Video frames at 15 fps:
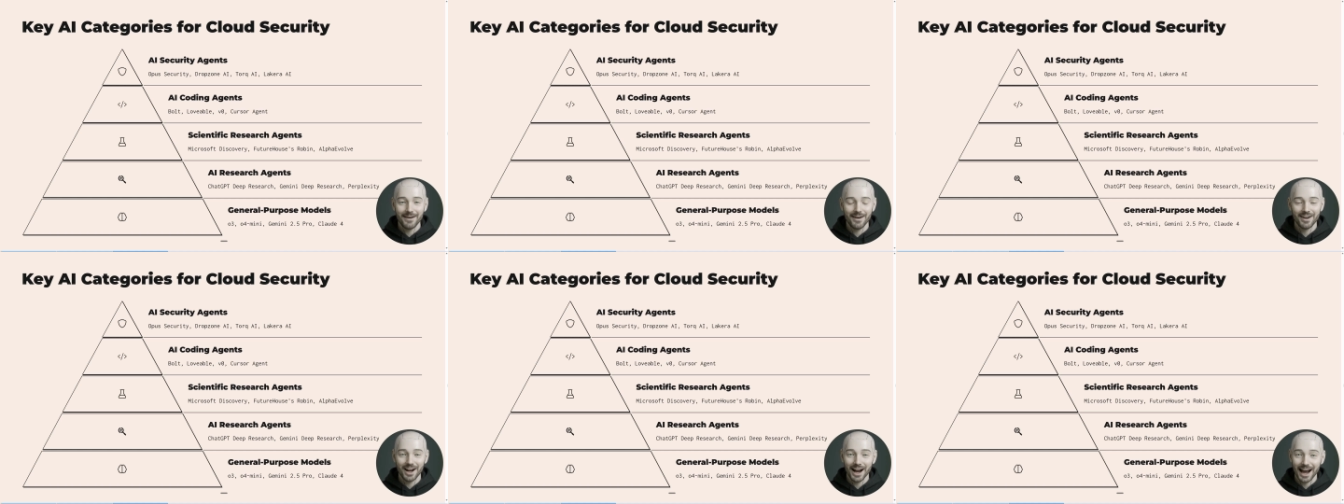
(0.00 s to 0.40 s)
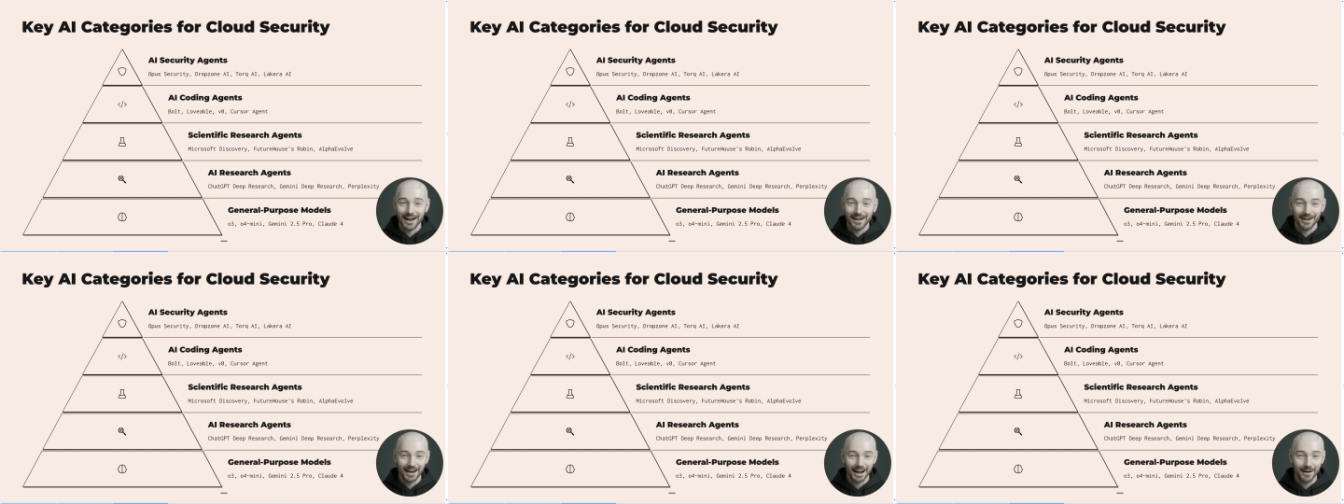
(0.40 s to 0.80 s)
Check out
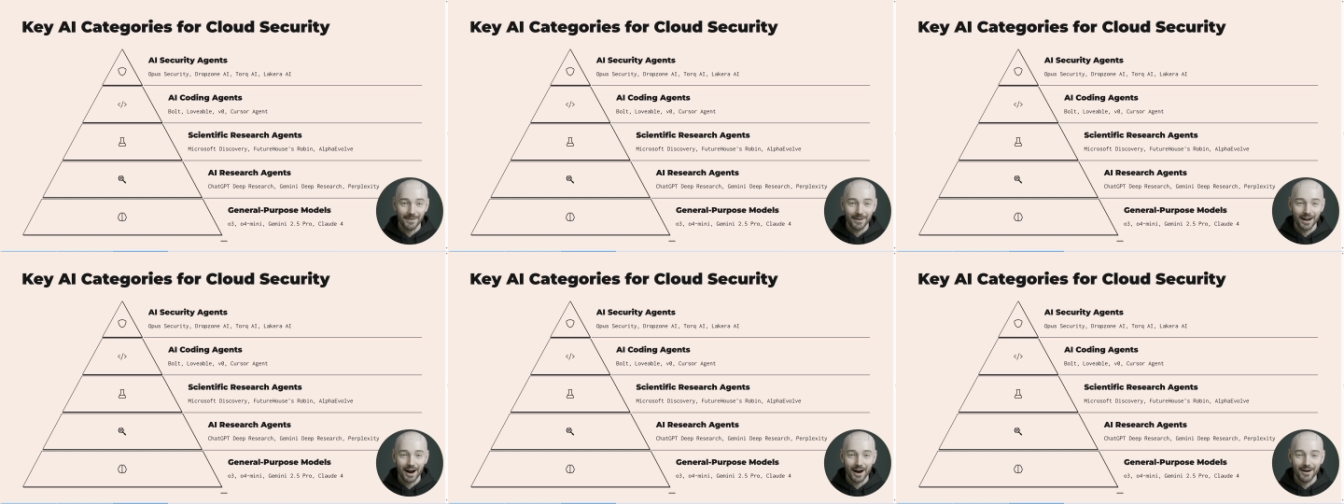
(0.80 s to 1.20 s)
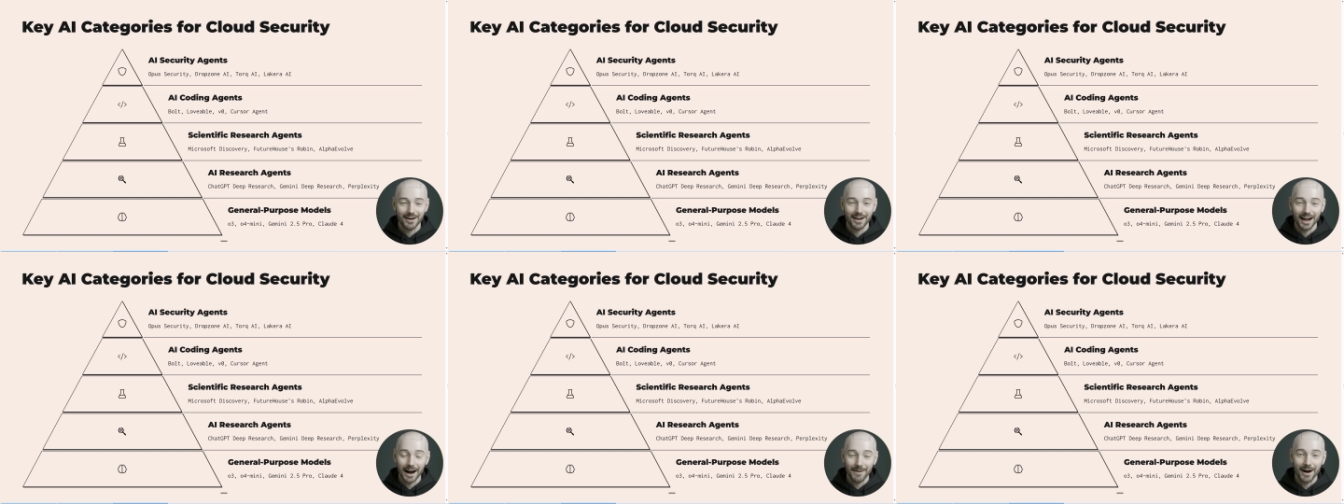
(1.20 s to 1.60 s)
the link below to
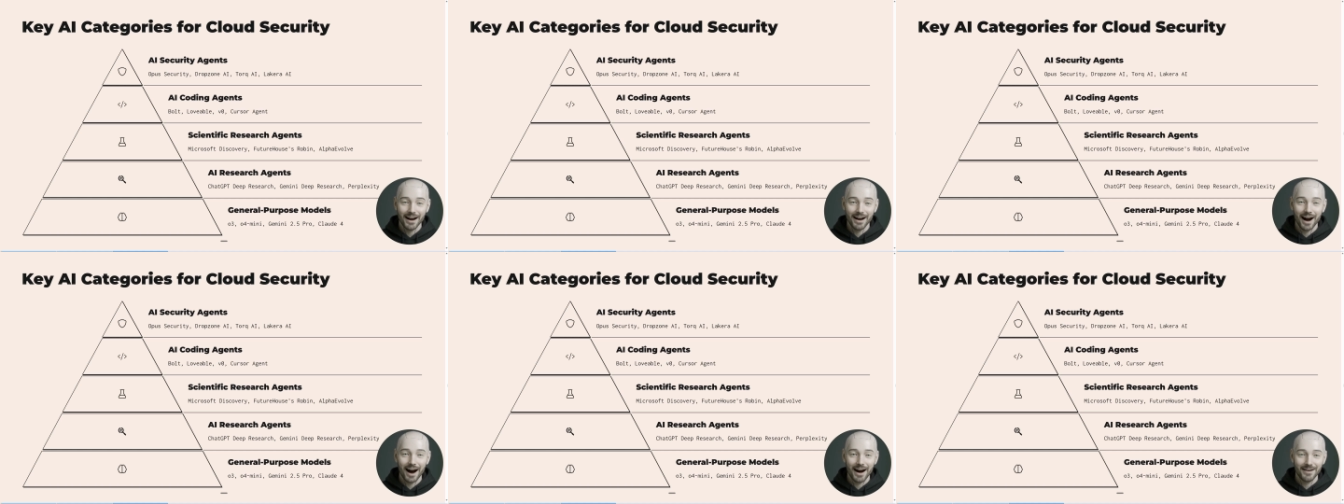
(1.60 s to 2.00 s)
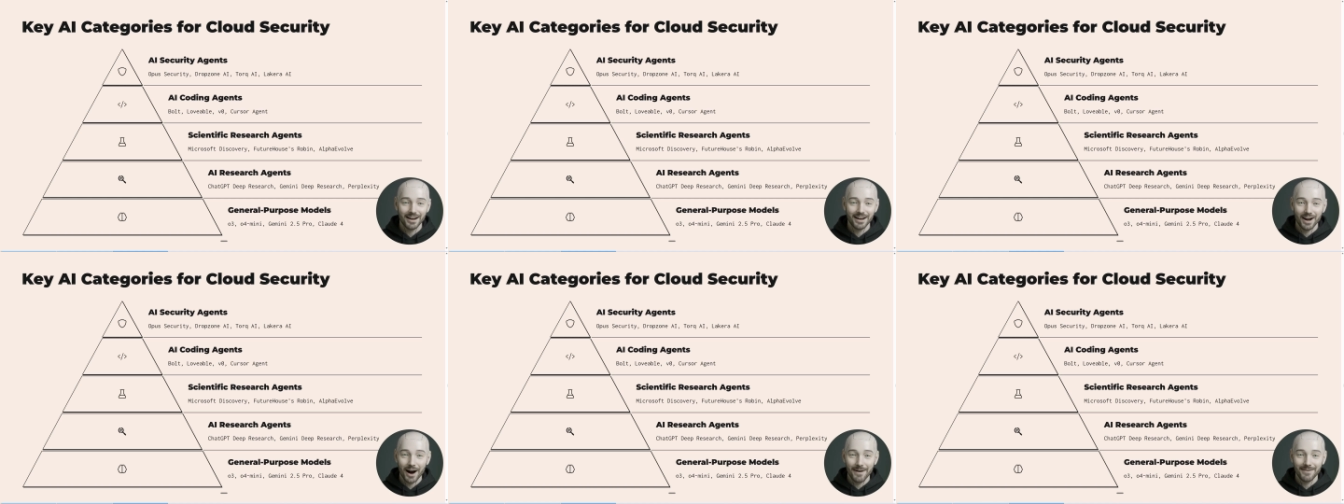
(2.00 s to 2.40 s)
get my guide on the
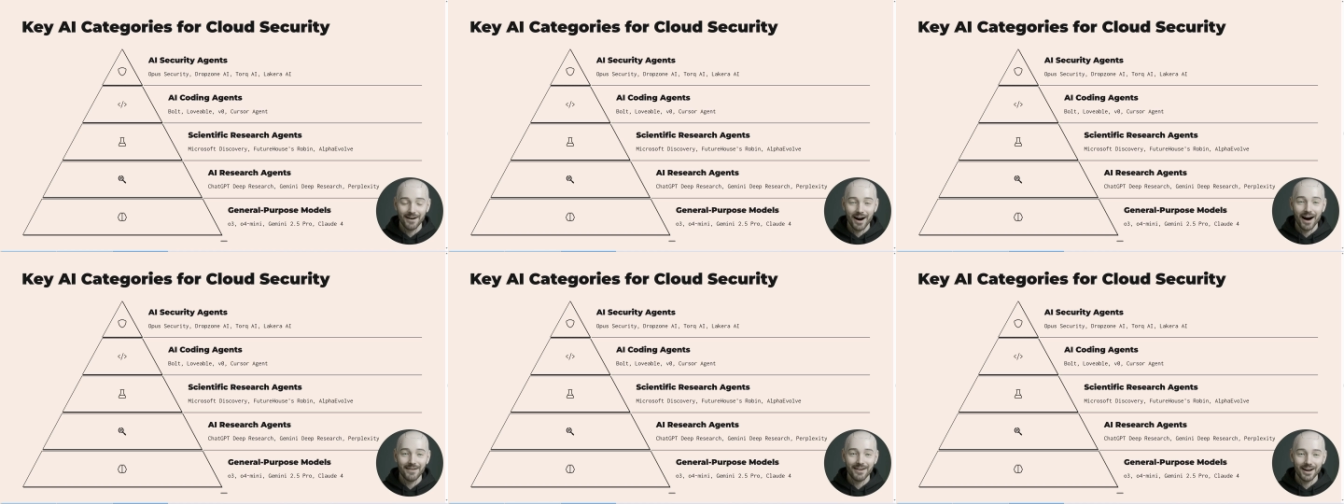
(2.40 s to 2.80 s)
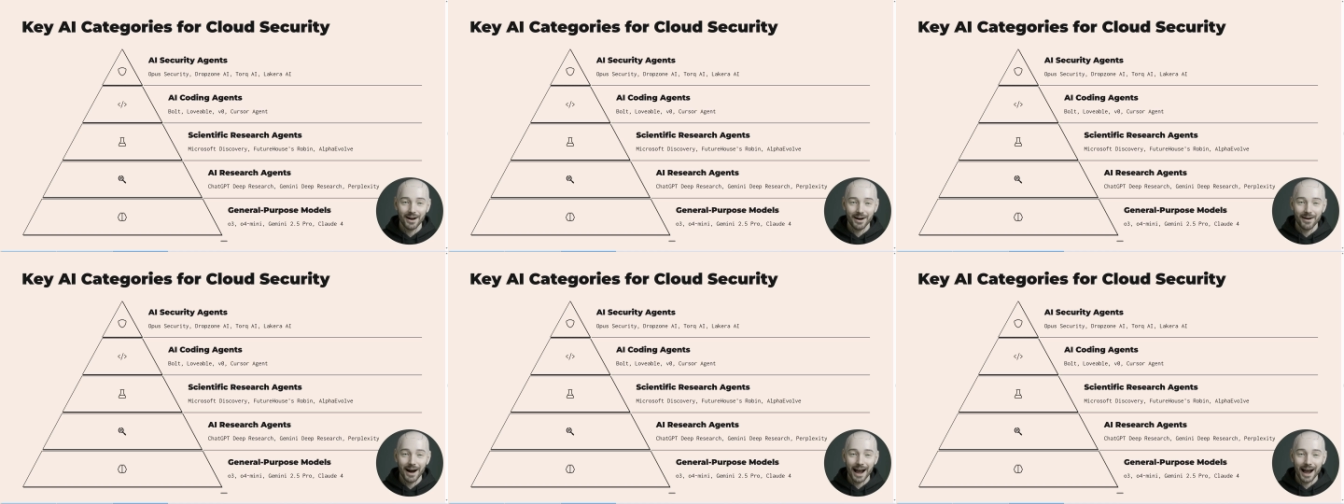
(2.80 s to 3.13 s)
top 5 new